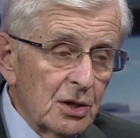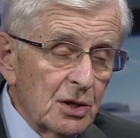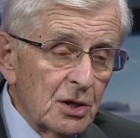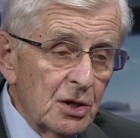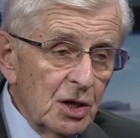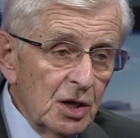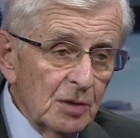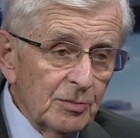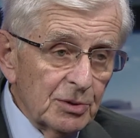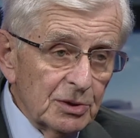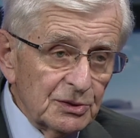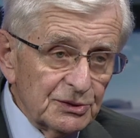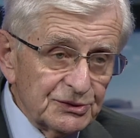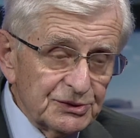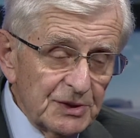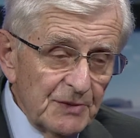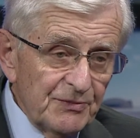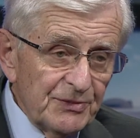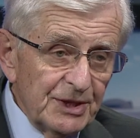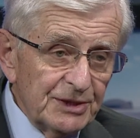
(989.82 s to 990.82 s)
Goebbels,
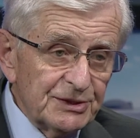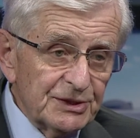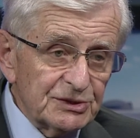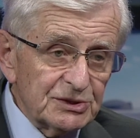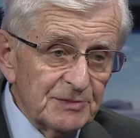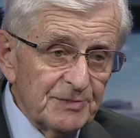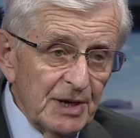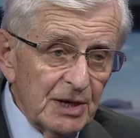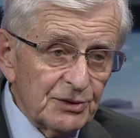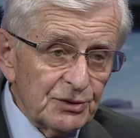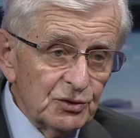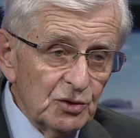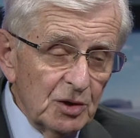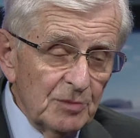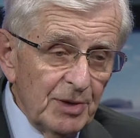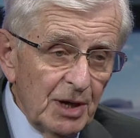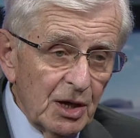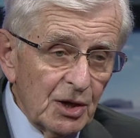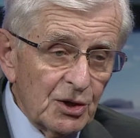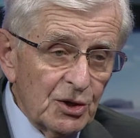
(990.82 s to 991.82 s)
they just about knew
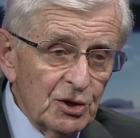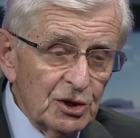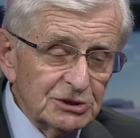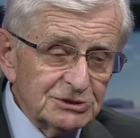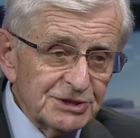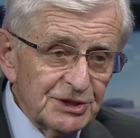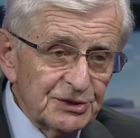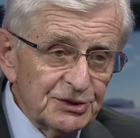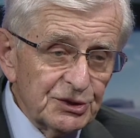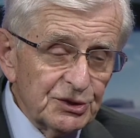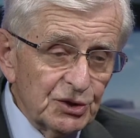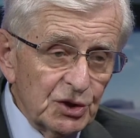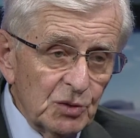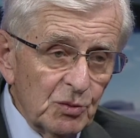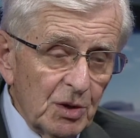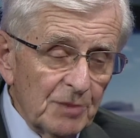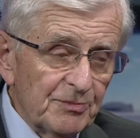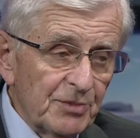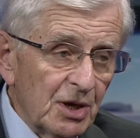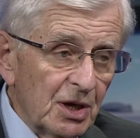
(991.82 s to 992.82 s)
about. Goering, they didn't know
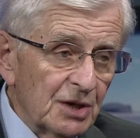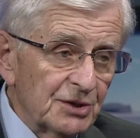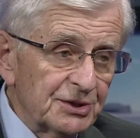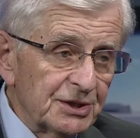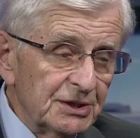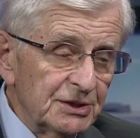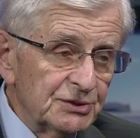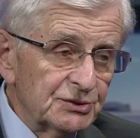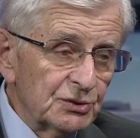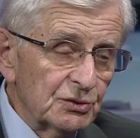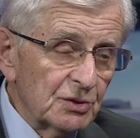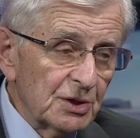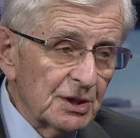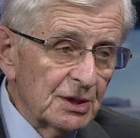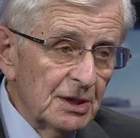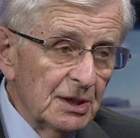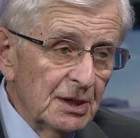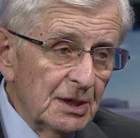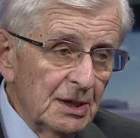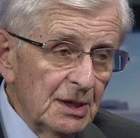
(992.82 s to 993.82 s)
what part he took.
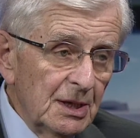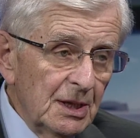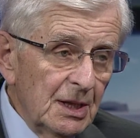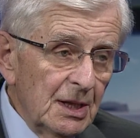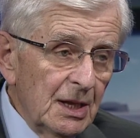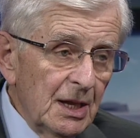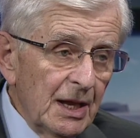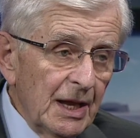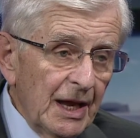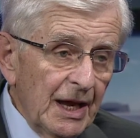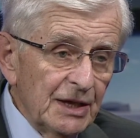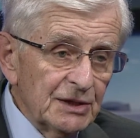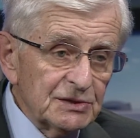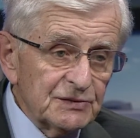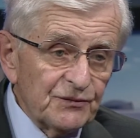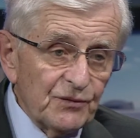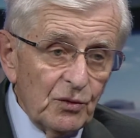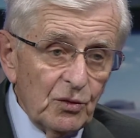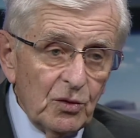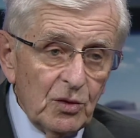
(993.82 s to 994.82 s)
As
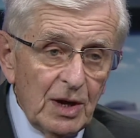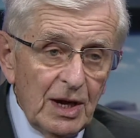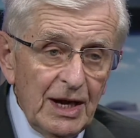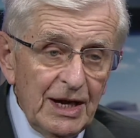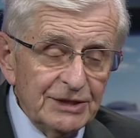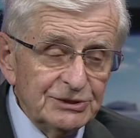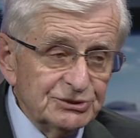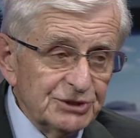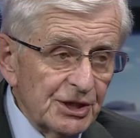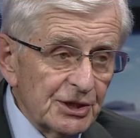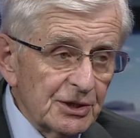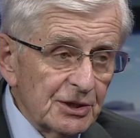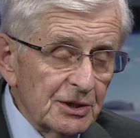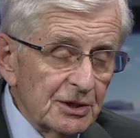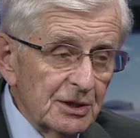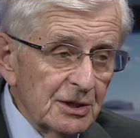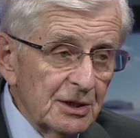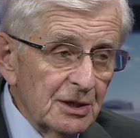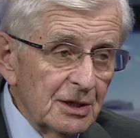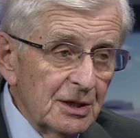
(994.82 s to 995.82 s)
for Heydrich,
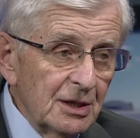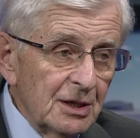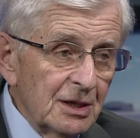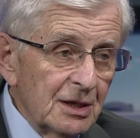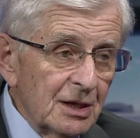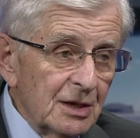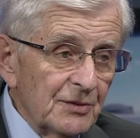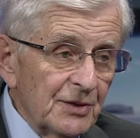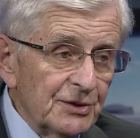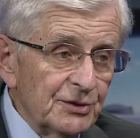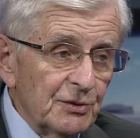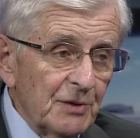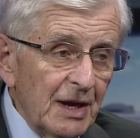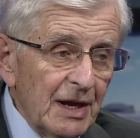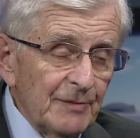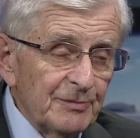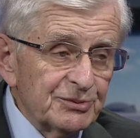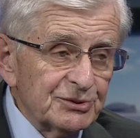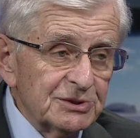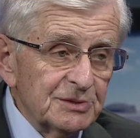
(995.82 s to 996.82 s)
they knew
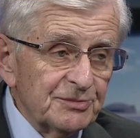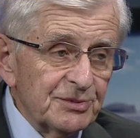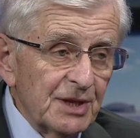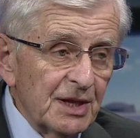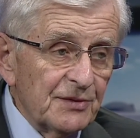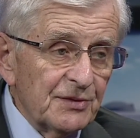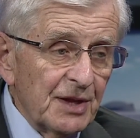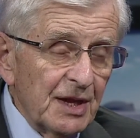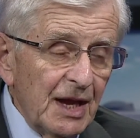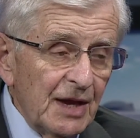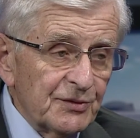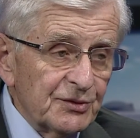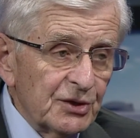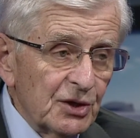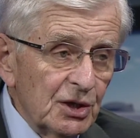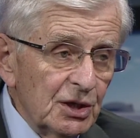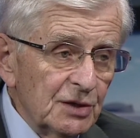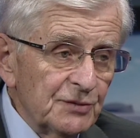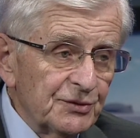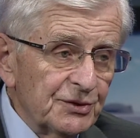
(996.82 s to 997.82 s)
absolutely, they hadn't
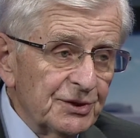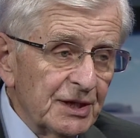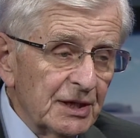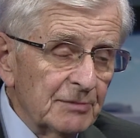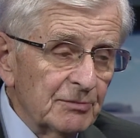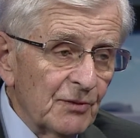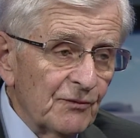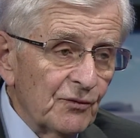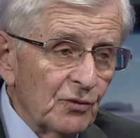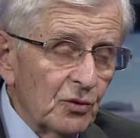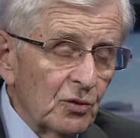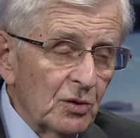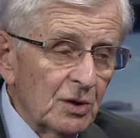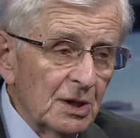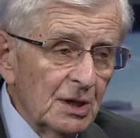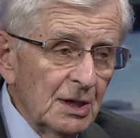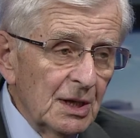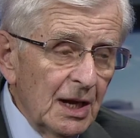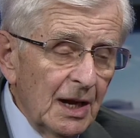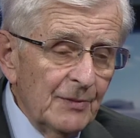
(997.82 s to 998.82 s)
heard the name before.
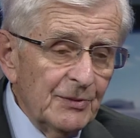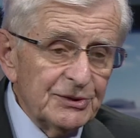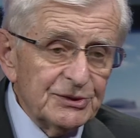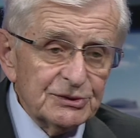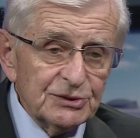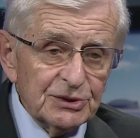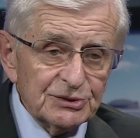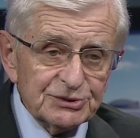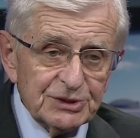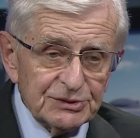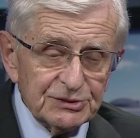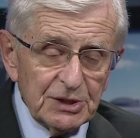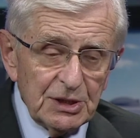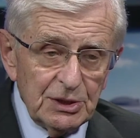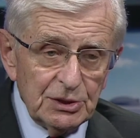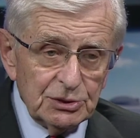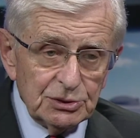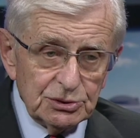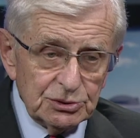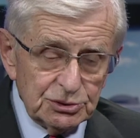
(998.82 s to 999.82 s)
And this is not just
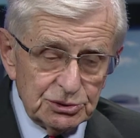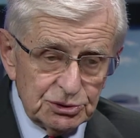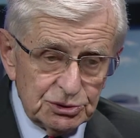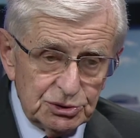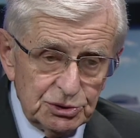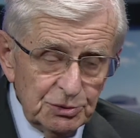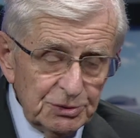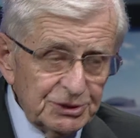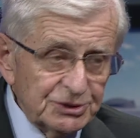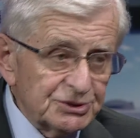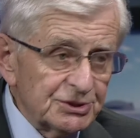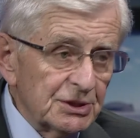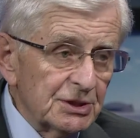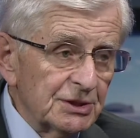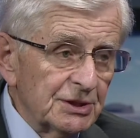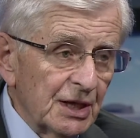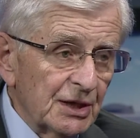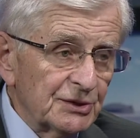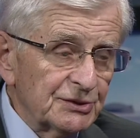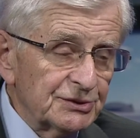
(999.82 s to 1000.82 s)
Jewish
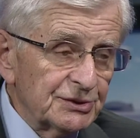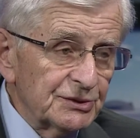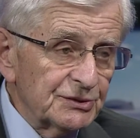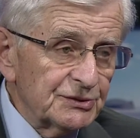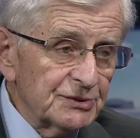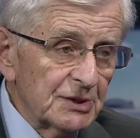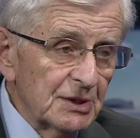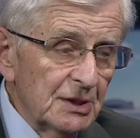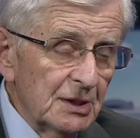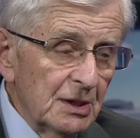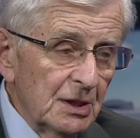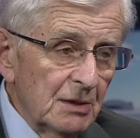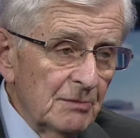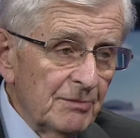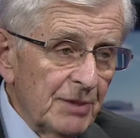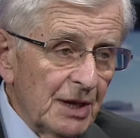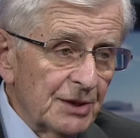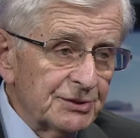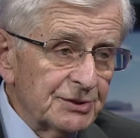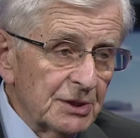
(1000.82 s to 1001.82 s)
youngsters,
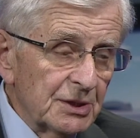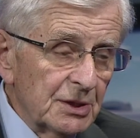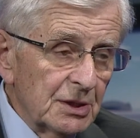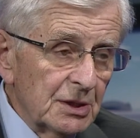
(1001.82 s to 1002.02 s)
but